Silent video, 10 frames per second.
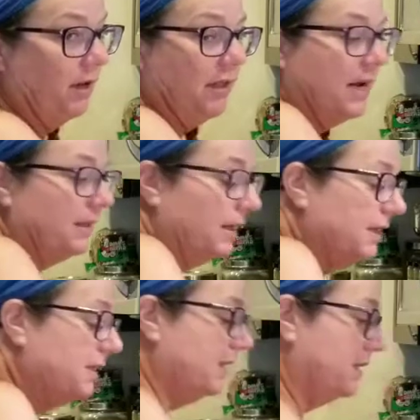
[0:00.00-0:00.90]
like the
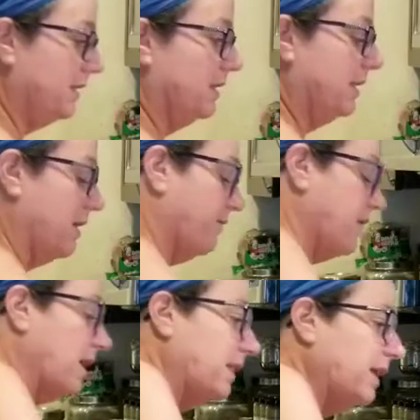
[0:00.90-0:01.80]
consistency of it,
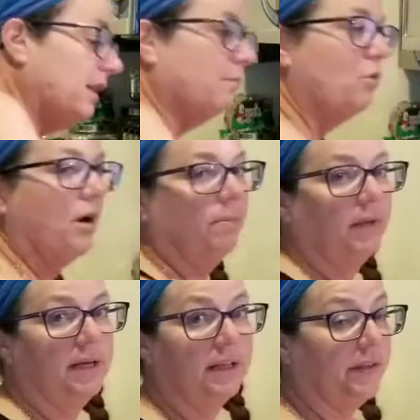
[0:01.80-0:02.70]
and I think the more I
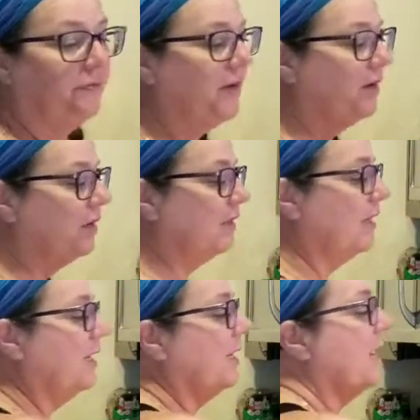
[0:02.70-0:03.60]
blend it, the thicker it's
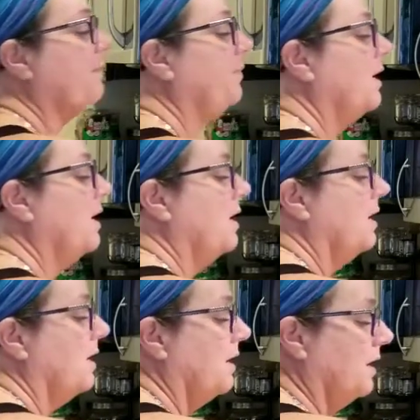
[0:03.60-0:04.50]
going to get.
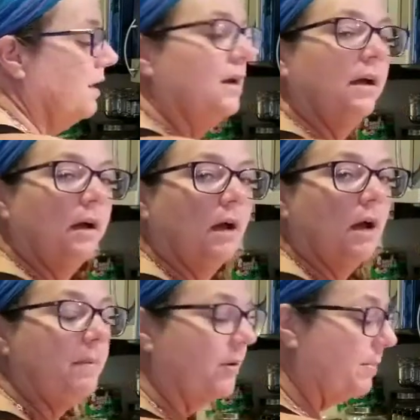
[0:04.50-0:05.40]

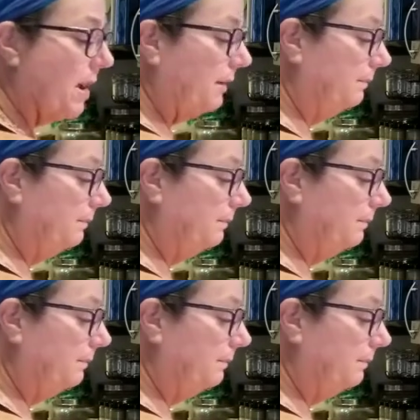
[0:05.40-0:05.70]
I'll be right back.